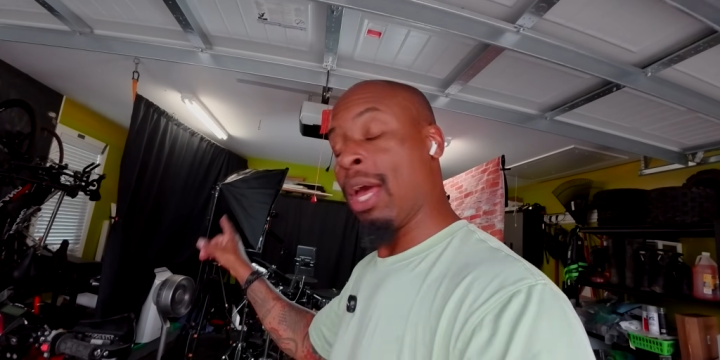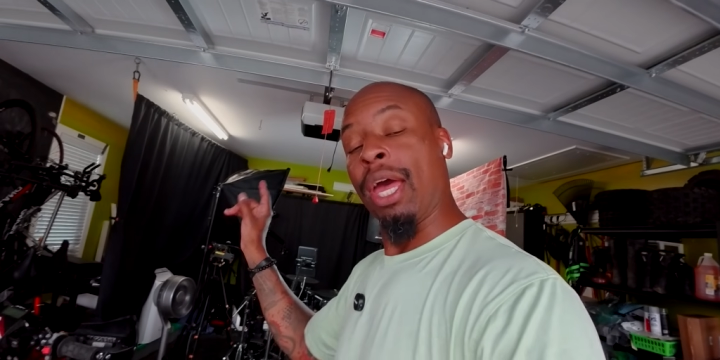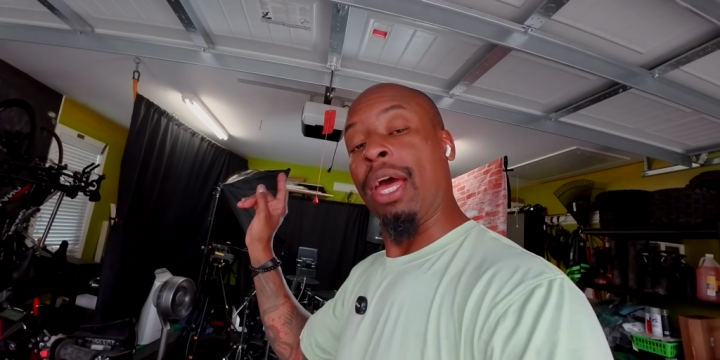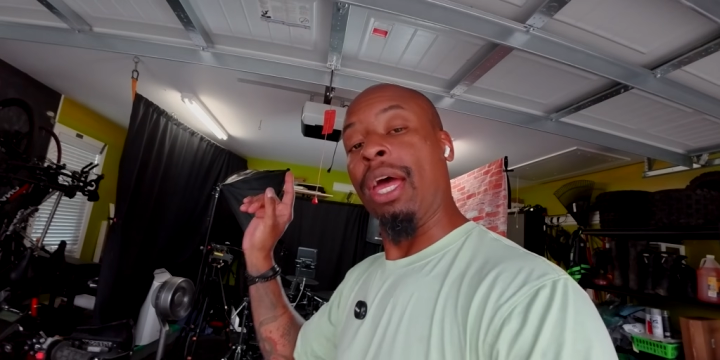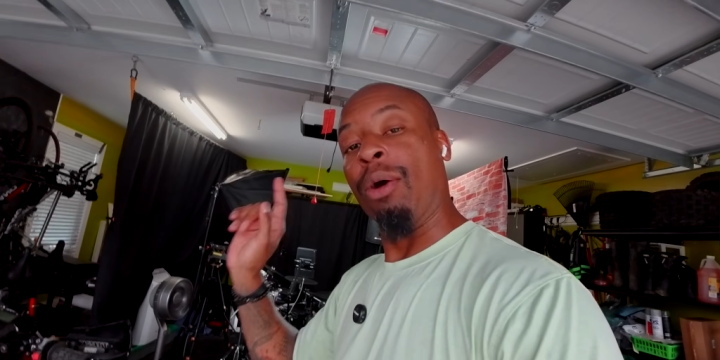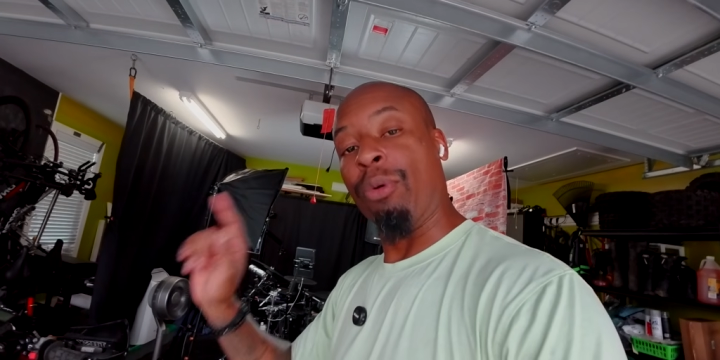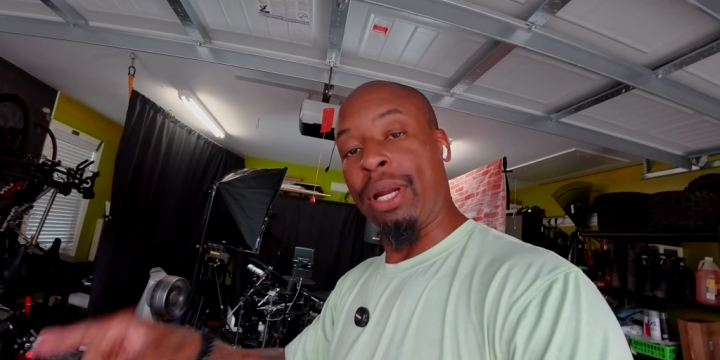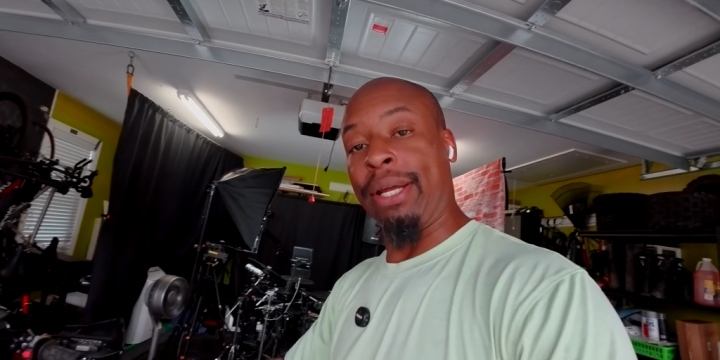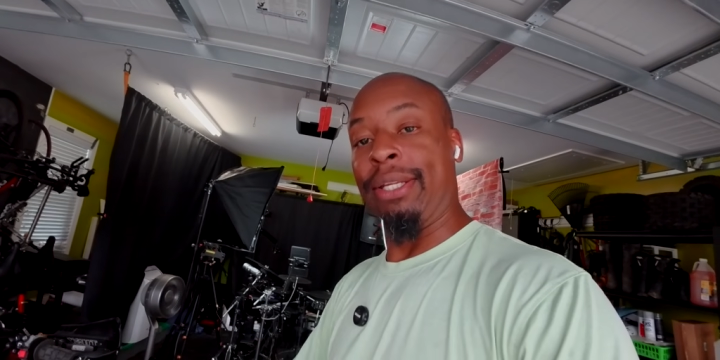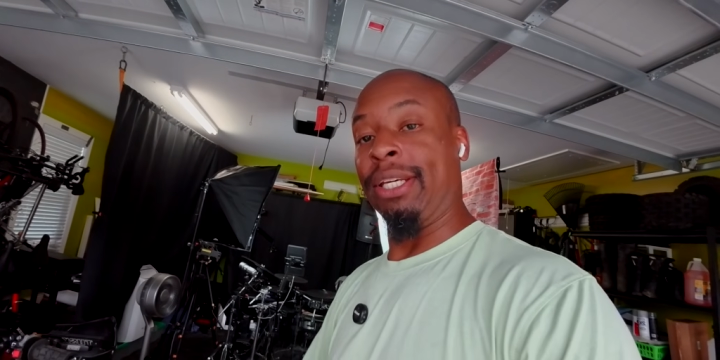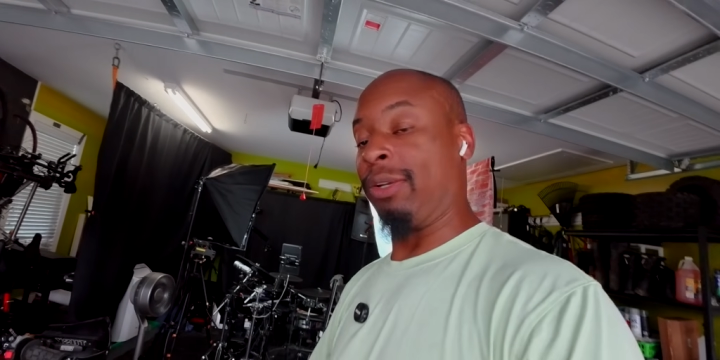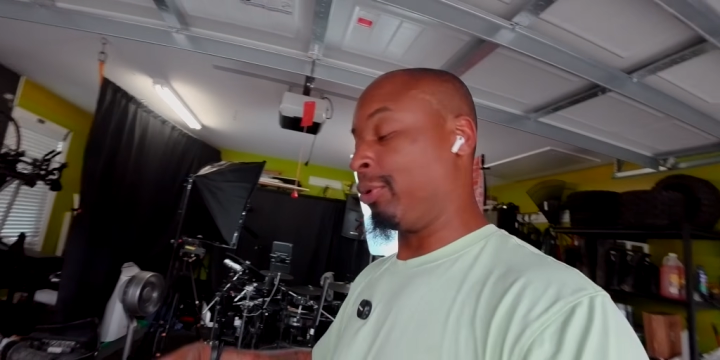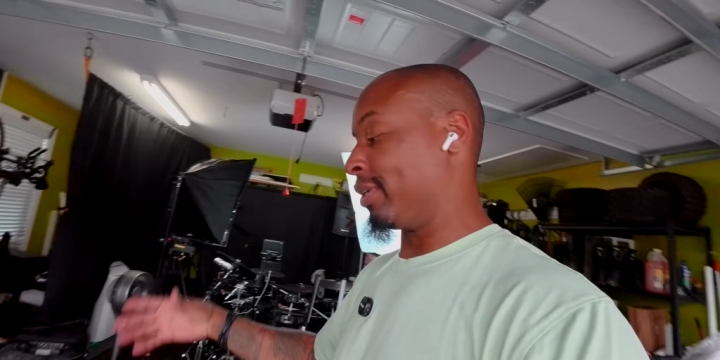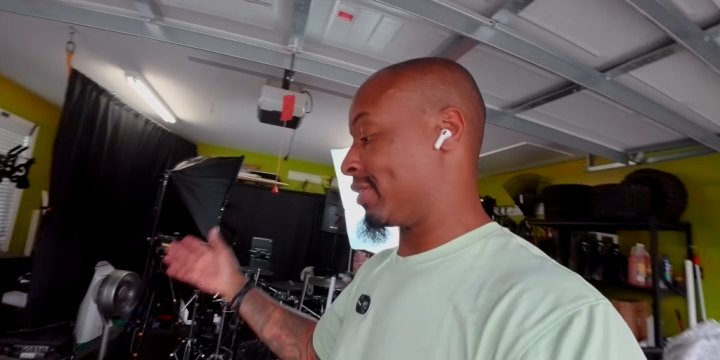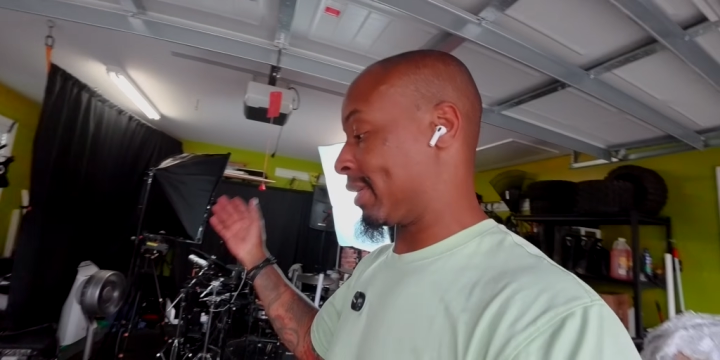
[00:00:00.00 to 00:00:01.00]
And what I did
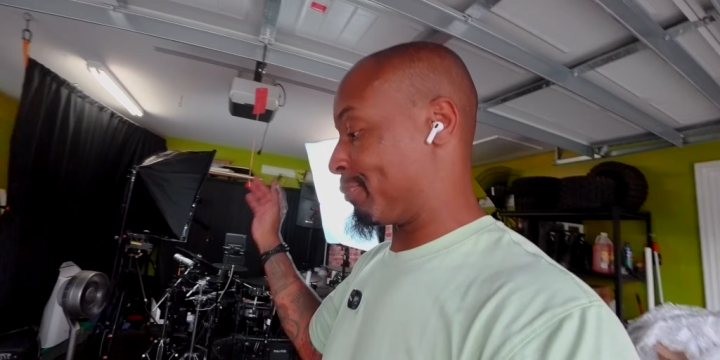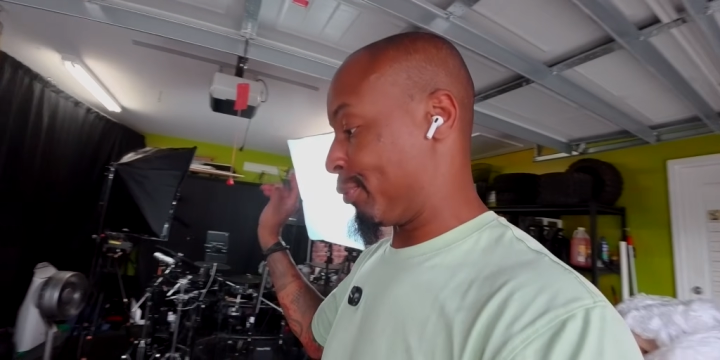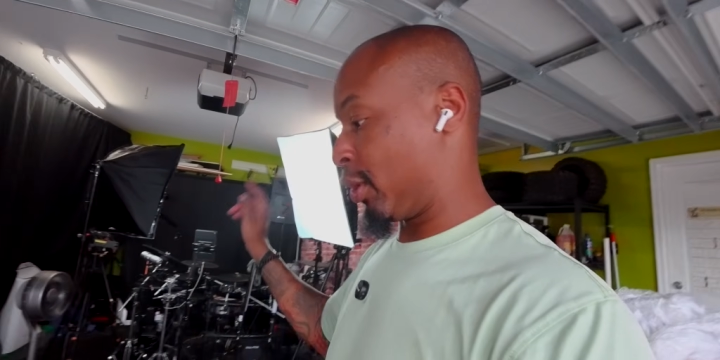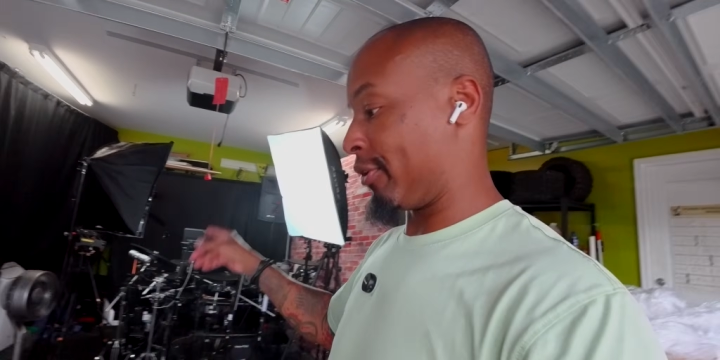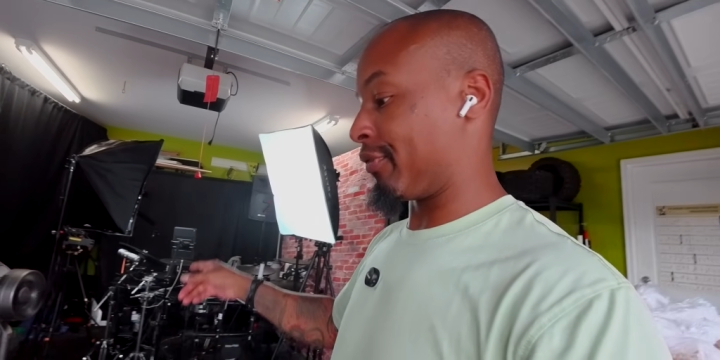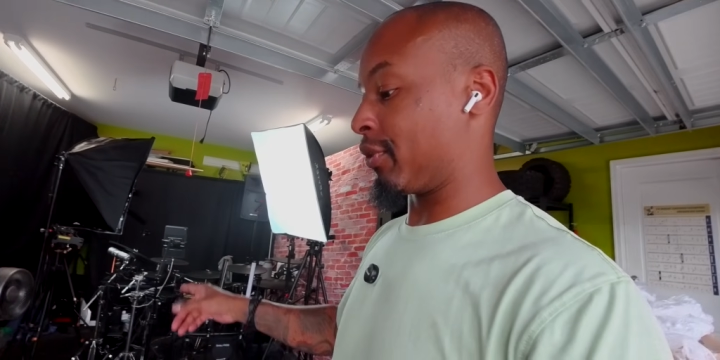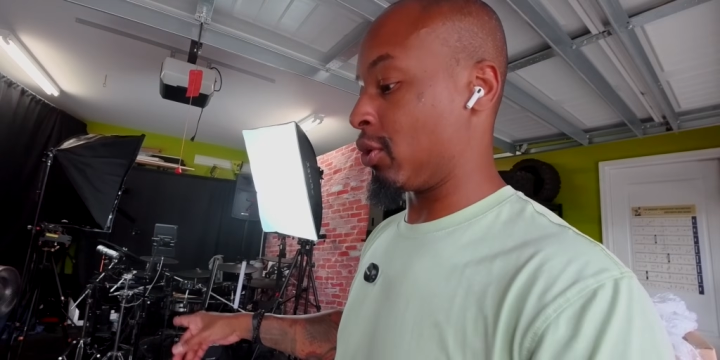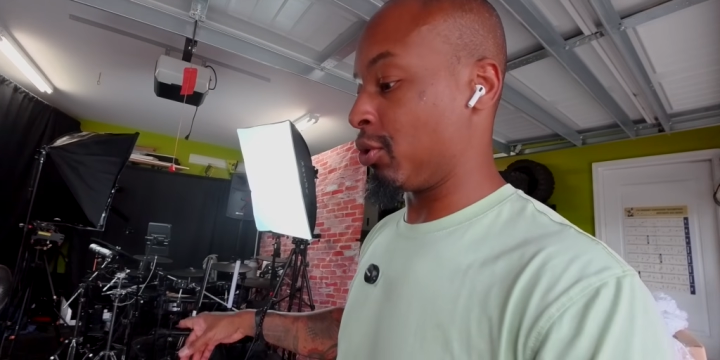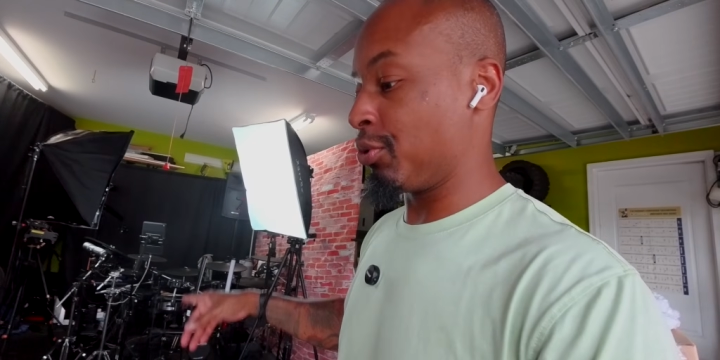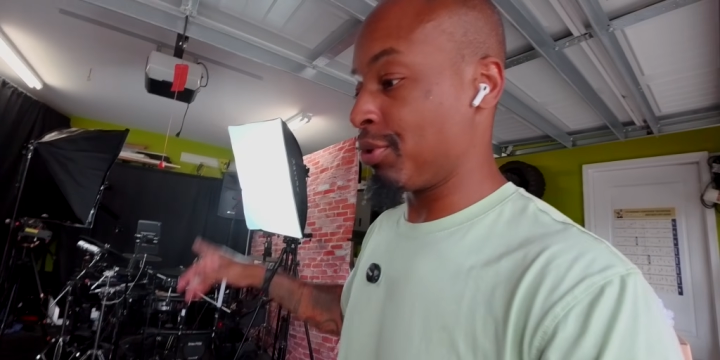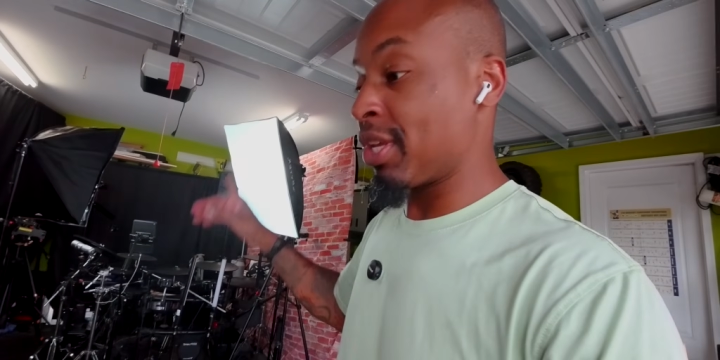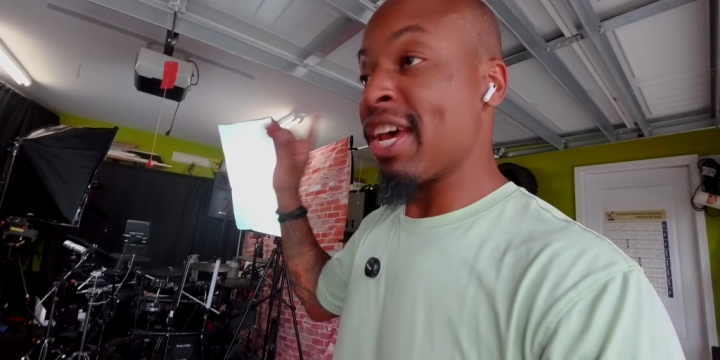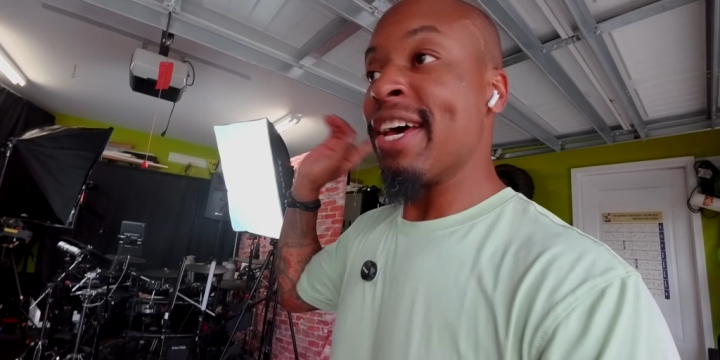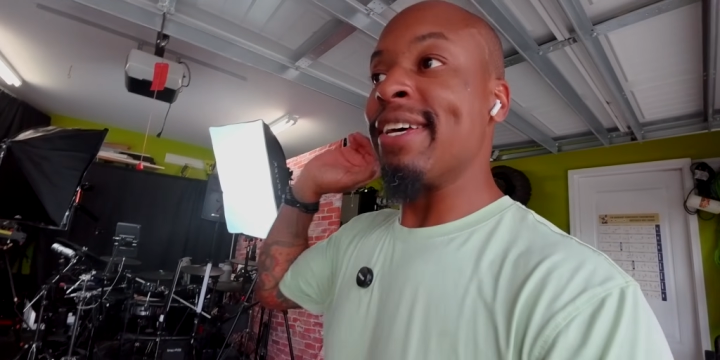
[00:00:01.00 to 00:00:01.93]
was I bought those,